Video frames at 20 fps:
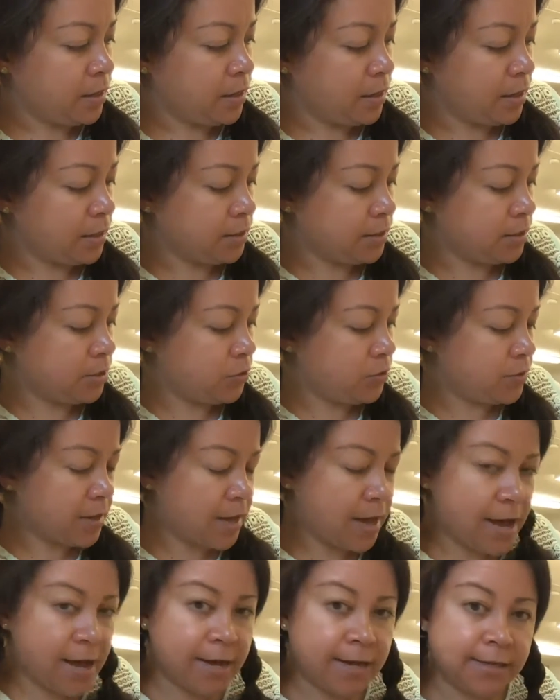Let's do
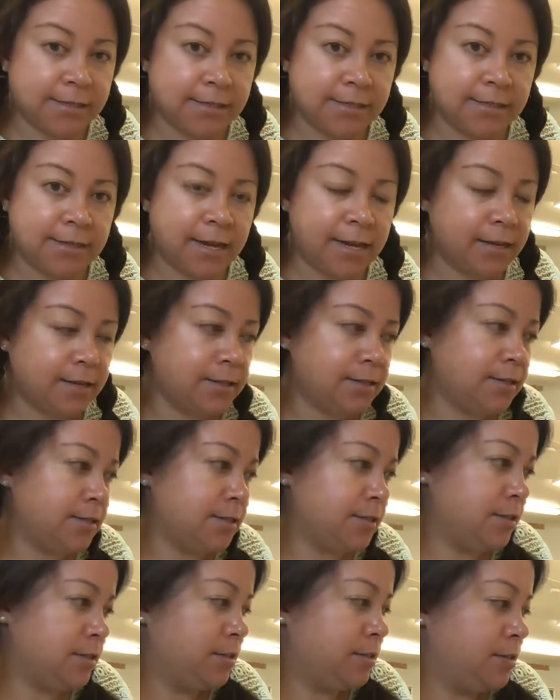the eyes
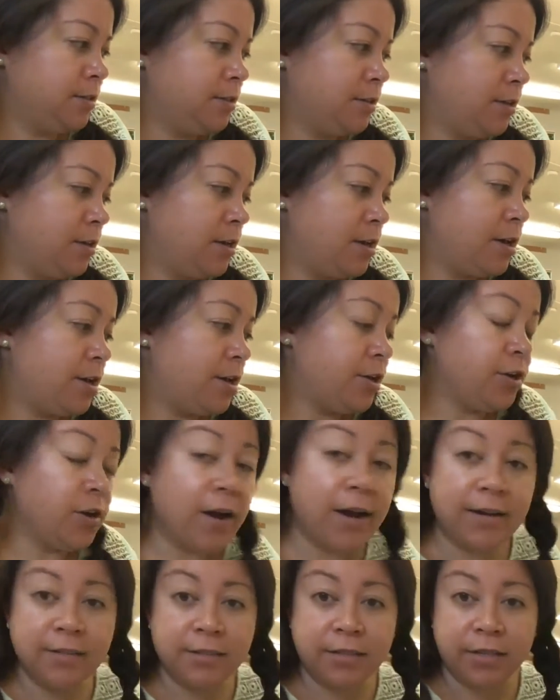next. Your
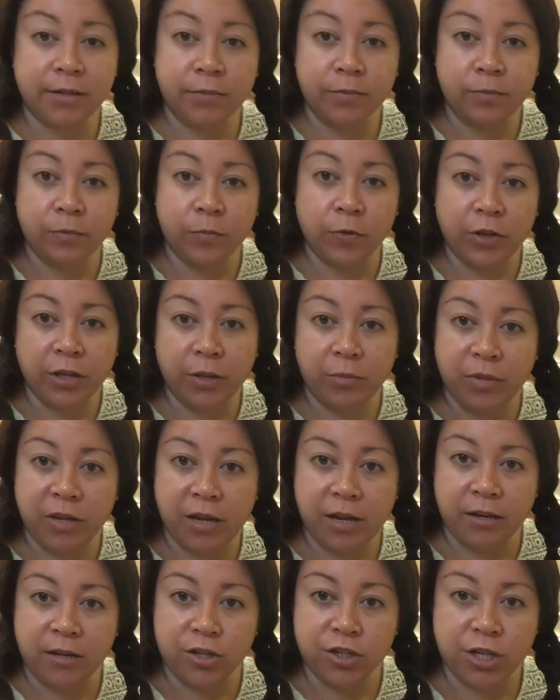eyes can really
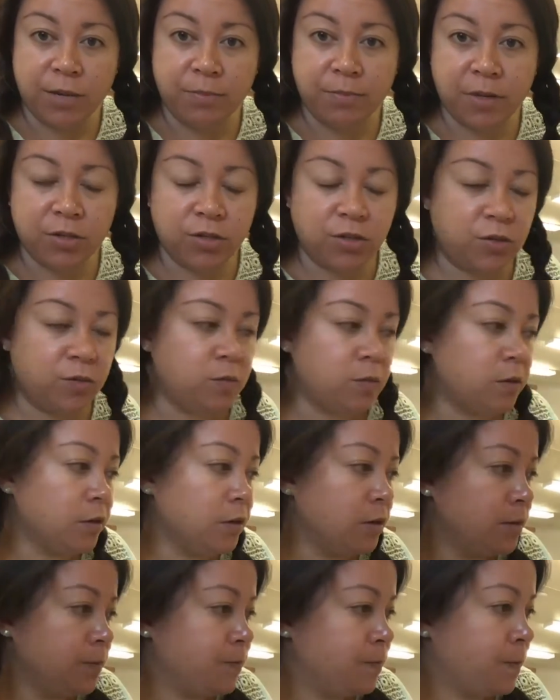be any shape that you
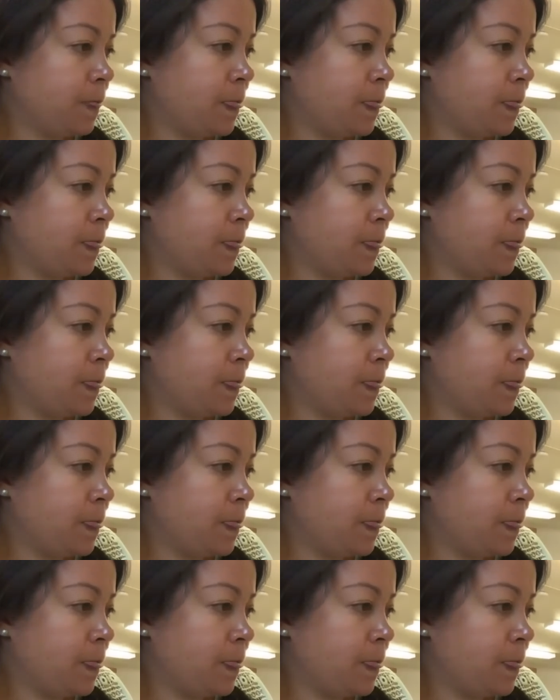want.